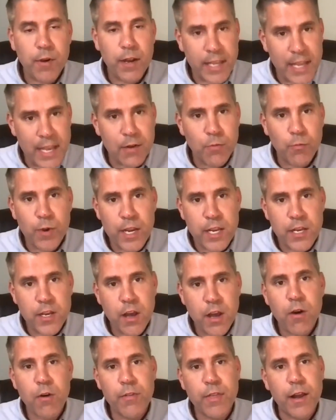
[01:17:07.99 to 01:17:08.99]
again, we
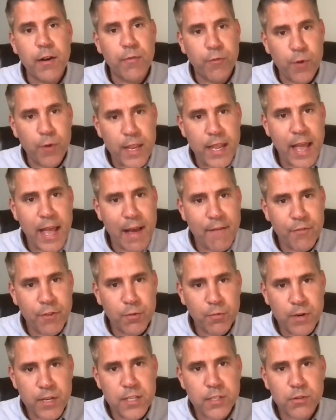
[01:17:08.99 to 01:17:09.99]
know that if we have
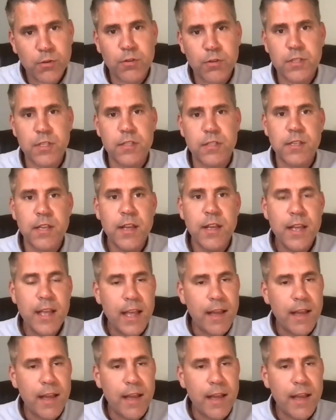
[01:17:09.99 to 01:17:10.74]
the resources,